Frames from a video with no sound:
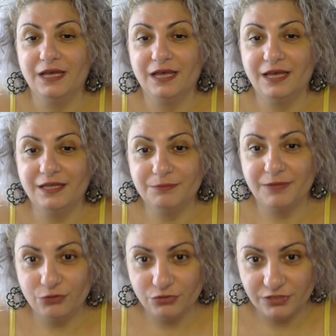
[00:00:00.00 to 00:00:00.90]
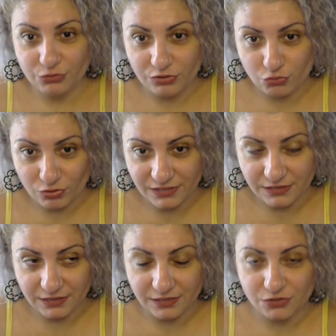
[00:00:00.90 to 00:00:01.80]
and my daughter who is
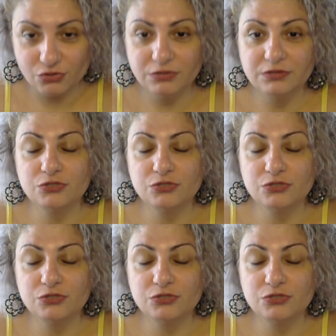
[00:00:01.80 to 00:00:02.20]
20 years old.